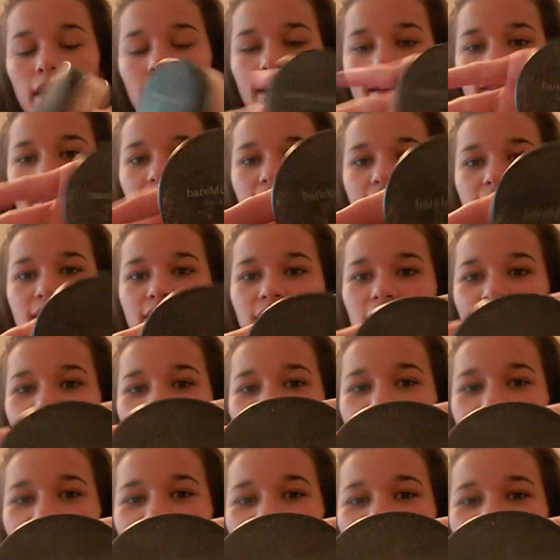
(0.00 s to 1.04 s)

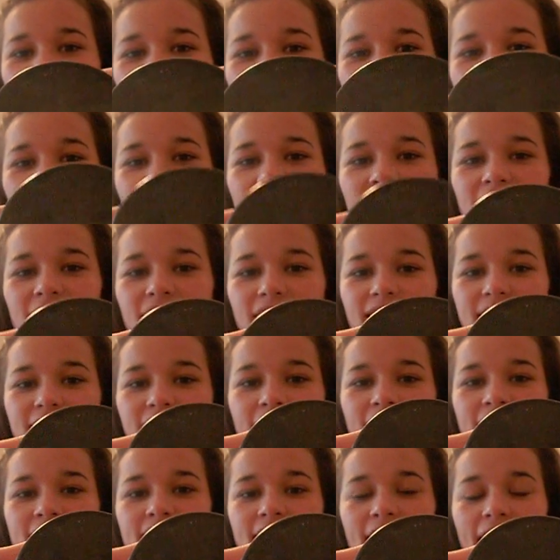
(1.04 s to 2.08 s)
looks
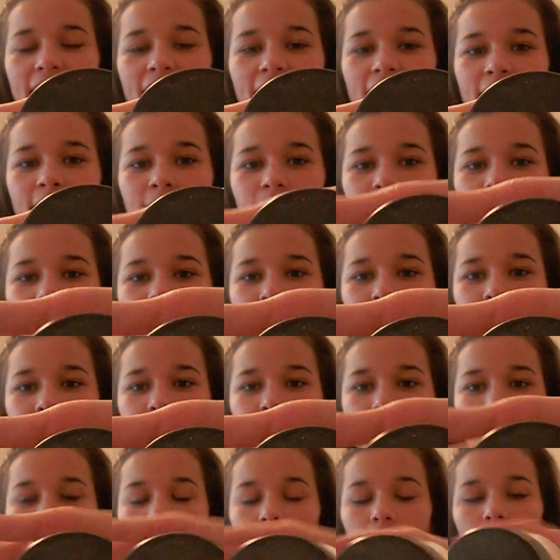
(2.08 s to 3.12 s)
like that.
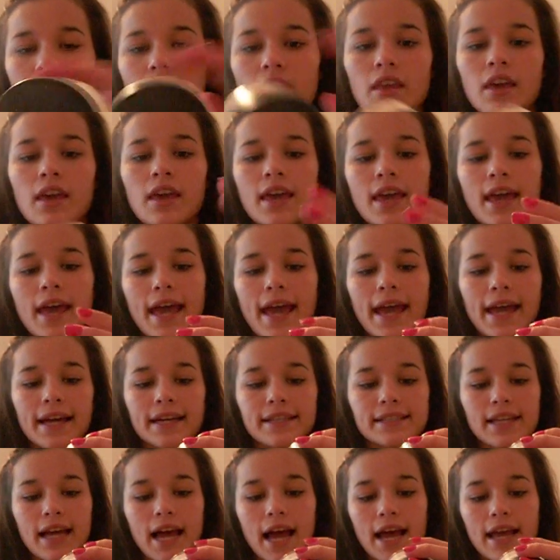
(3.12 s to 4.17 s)

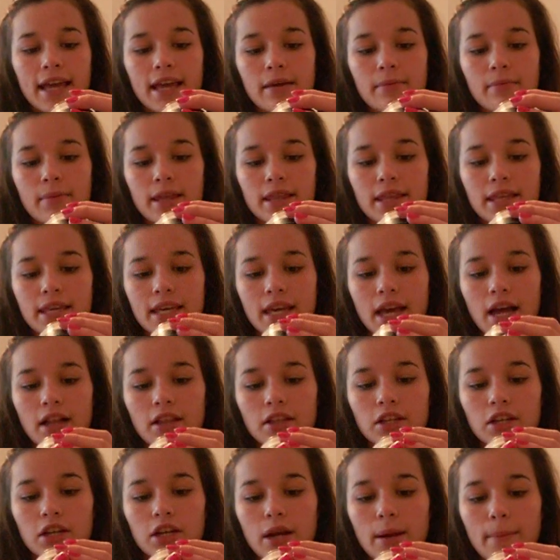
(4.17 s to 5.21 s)
And I am the
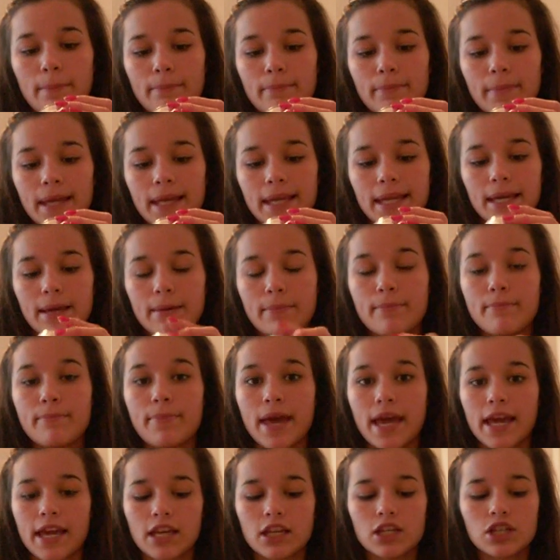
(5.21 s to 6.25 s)
color medium
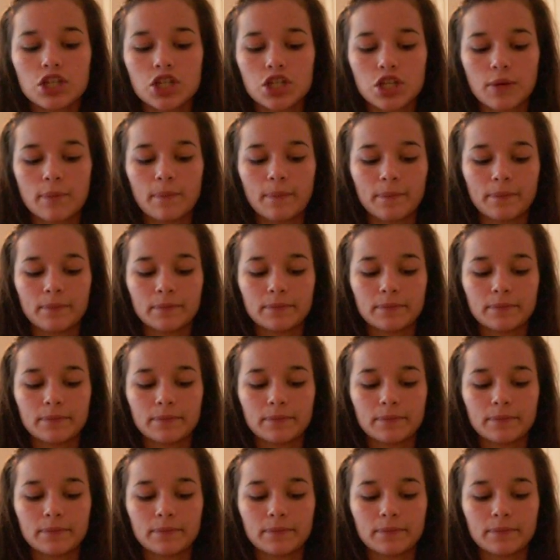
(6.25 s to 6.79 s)
beige.